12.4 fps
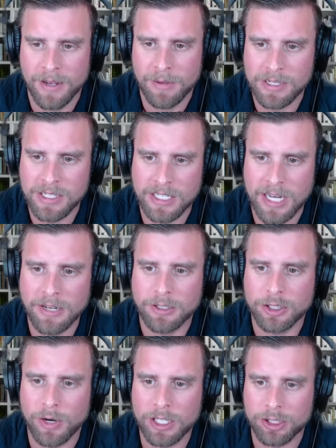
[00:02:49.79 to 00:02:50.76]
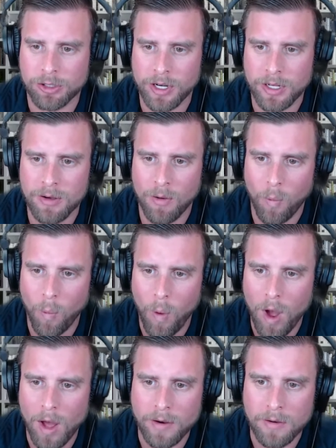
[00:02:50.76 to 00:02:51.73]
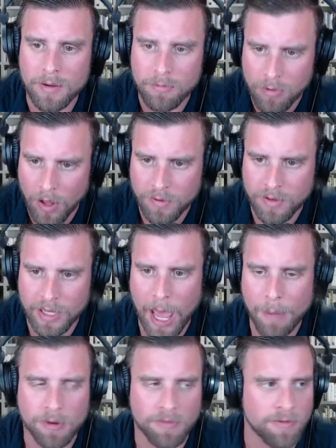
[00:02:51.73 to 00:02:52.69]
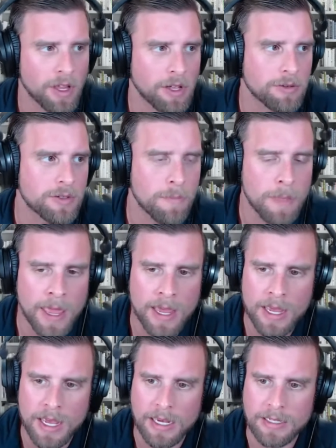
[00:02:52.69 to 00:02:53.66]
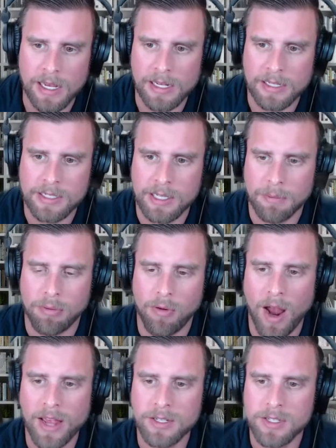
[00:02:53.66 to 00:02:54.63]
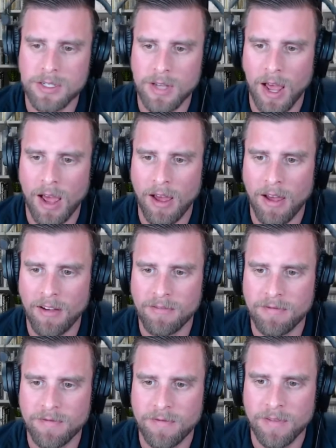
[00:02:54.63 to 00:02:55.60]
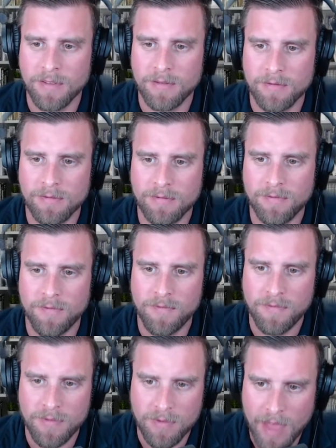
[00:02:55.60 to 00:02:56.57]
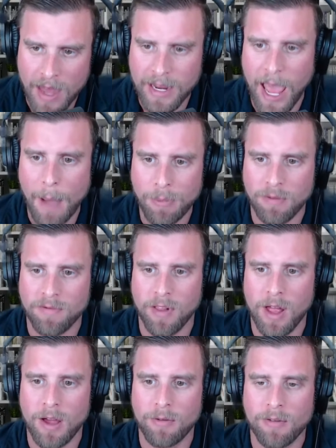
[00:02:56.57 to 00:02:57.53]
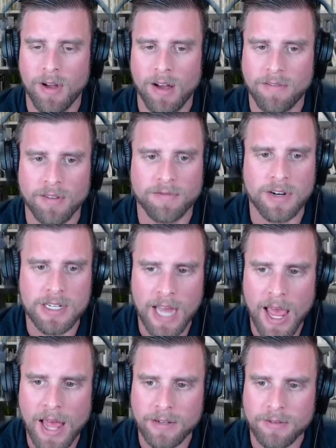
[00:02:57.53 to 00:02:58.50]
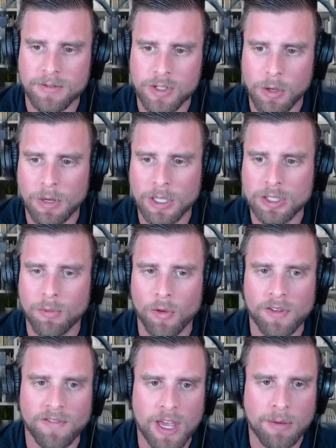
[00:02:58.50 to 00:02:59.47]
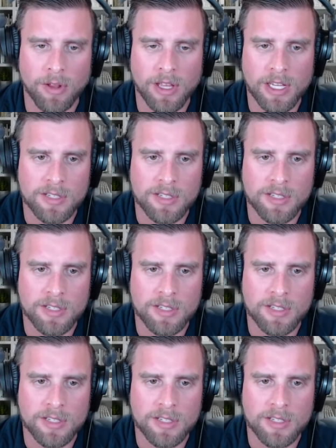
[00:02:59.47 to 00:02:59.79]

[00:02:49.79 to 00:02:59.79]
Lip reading: because the 10-year treasury, one, relative to capital flows, it's the price of that capital flow for debt. So much of multifamily is